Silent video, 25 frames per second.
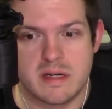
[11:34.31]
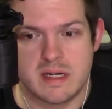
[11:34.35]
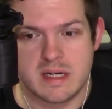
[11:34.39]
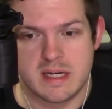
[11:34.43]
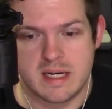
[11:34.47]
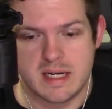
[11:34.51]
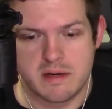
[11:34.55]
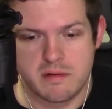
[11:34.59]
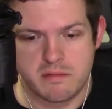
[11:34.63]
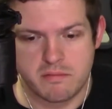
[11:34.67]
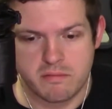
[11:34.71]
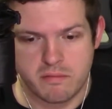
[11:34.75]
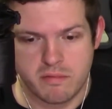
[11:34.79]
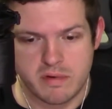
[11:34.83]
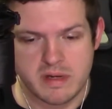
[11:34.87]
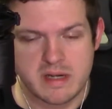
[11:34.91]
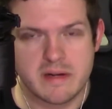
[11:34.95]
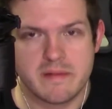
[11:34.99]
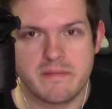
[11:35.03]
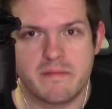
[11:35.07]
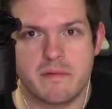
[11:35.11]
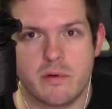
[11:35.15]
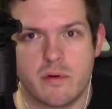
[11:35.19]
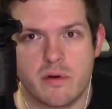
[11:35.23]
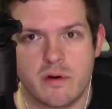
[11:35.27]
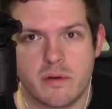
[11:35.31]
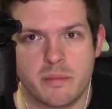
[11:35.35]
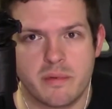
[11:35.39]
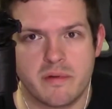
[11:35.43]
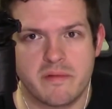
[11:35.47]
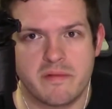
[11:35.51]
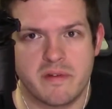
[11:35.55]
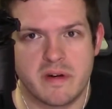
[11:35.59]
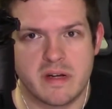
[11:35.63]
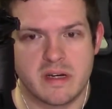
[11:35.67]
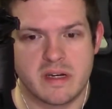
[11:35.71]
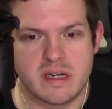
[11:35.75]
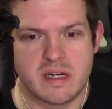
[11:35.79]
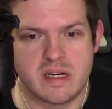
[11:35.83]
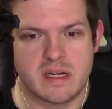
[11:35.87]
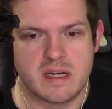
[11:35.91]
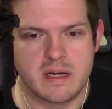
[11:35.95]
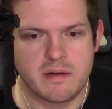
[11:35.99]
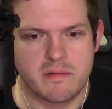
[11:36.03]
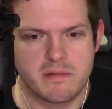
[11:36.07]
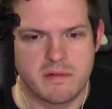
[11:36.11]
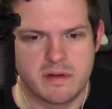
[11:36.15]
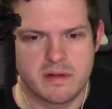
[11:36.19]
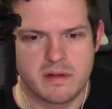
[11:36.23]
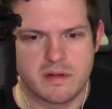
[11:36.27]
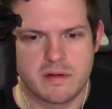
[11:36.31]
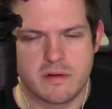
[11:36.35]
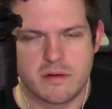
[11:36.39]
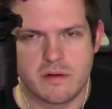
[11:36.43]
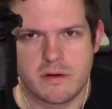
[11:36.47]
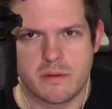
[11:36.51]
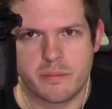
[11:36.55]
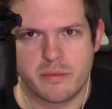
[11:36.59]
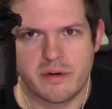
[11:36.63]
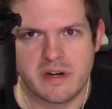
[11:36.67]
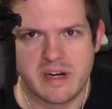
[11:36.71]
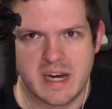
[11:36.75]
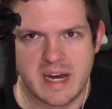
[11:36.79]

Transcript: get rid of corporate funding, get rid of the corporate